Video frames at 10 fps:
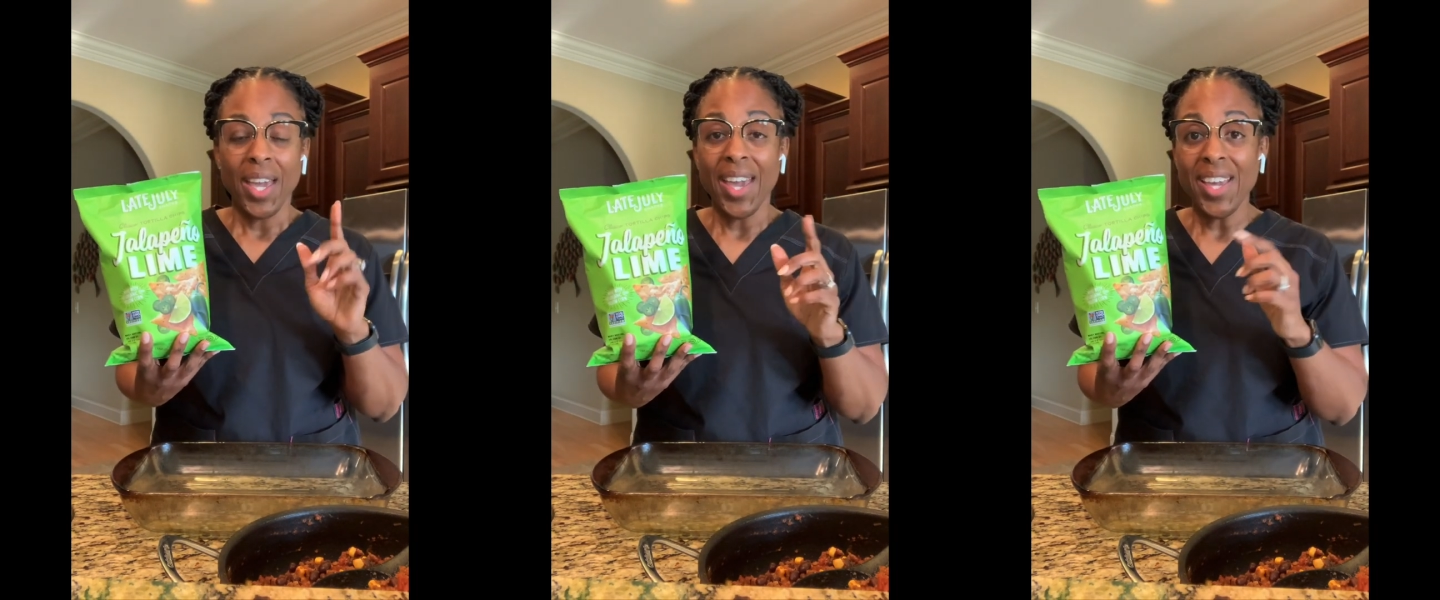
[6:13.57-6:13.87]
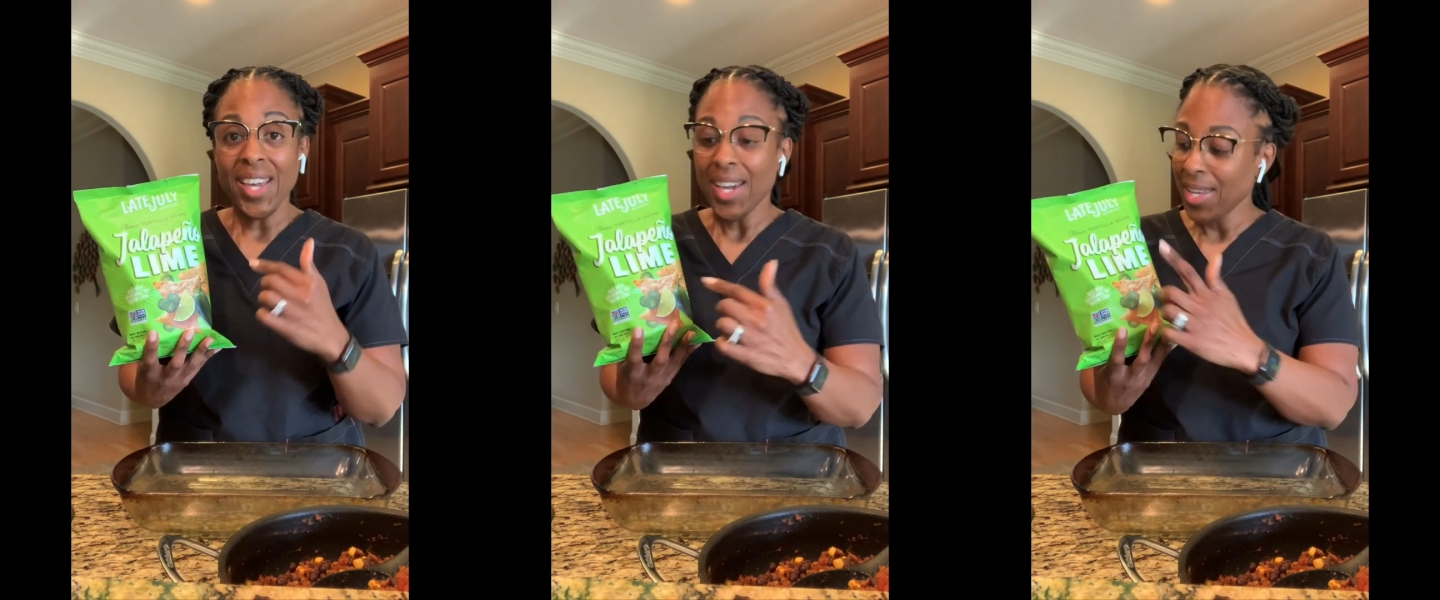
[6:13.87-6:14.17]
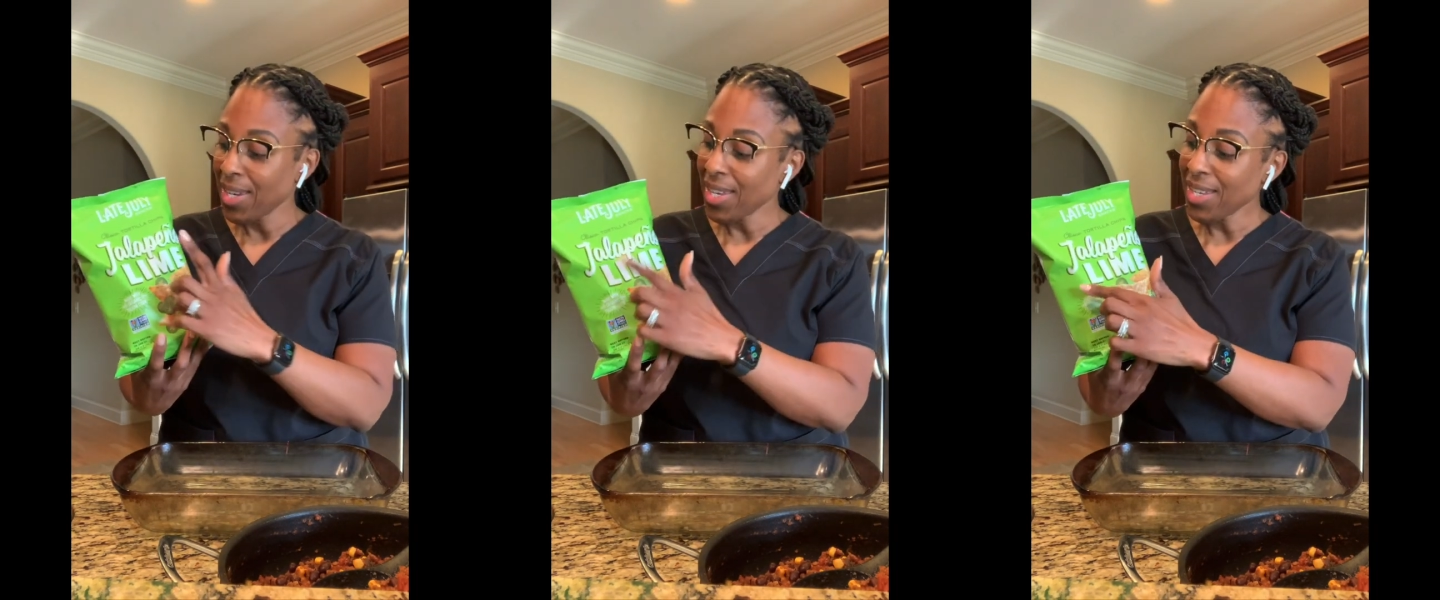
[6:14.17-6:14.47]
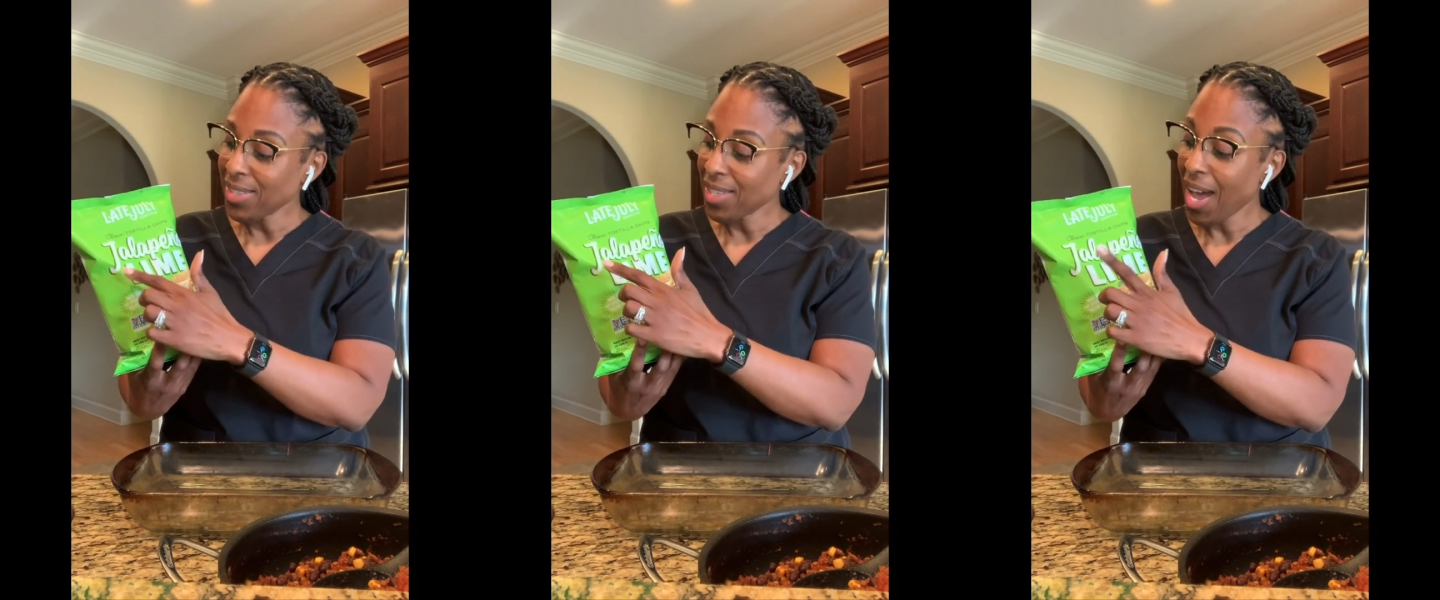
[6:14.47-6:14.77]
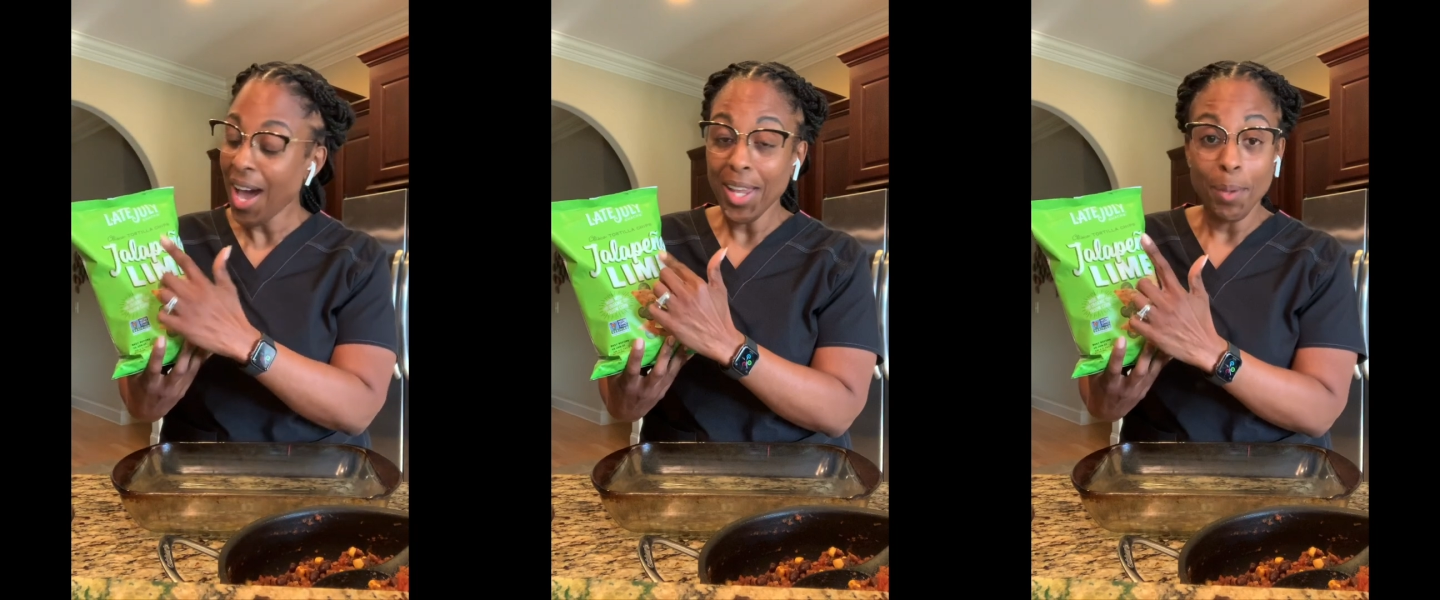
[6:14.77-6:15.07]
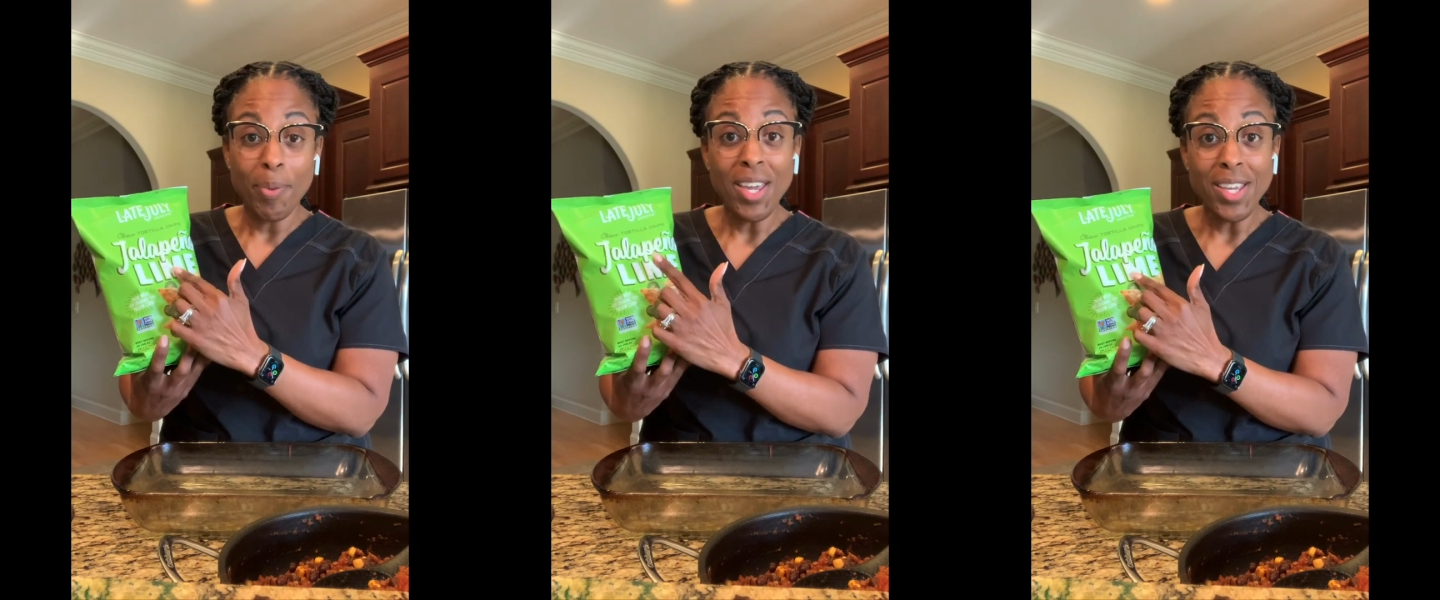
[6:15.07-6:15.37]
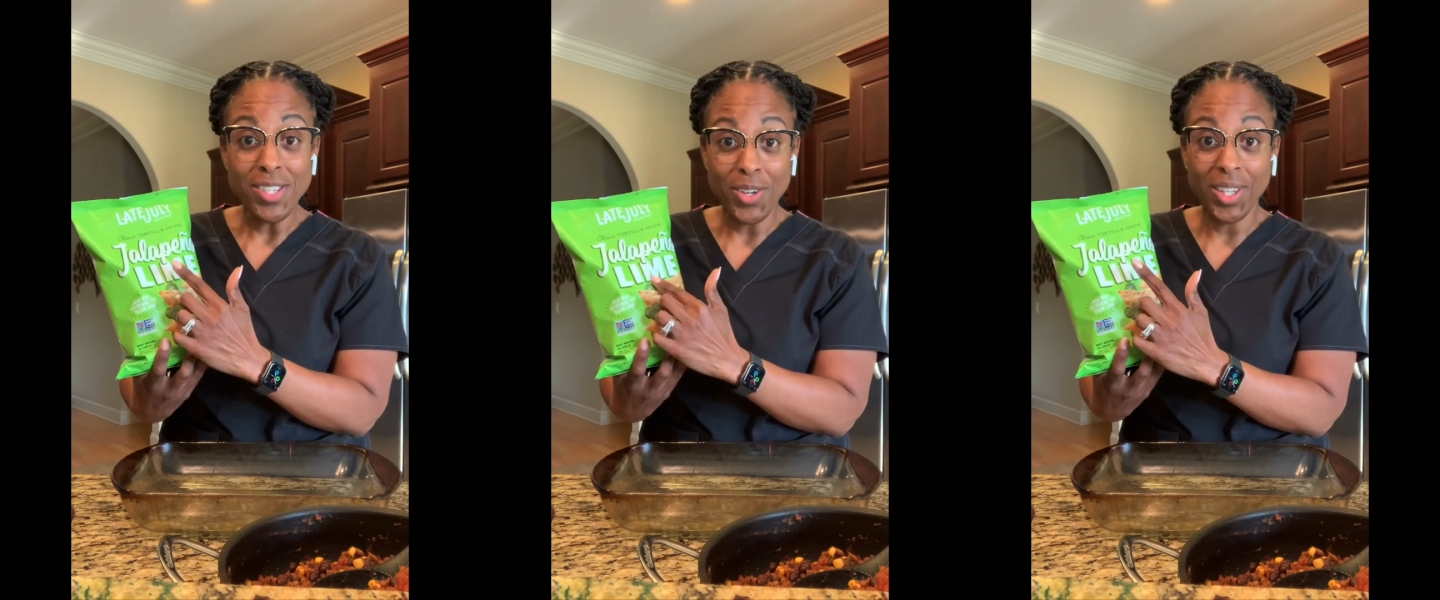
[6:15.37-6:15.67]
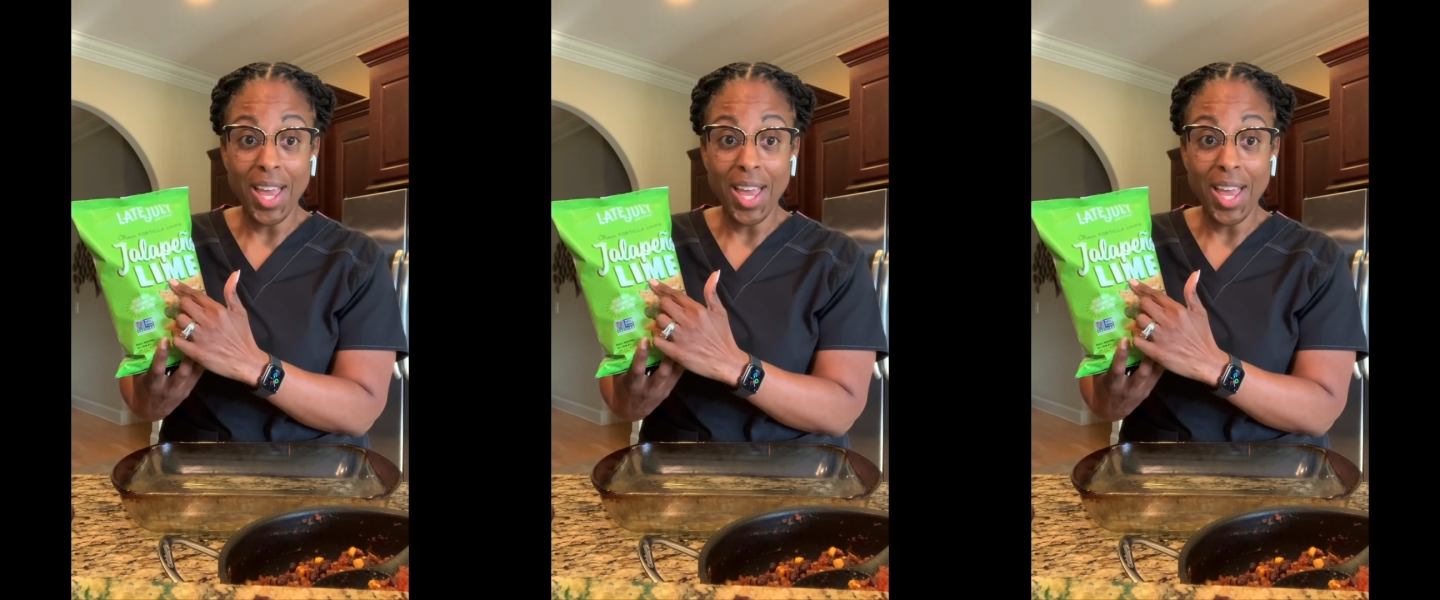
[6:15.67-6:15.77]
And it's jalapeno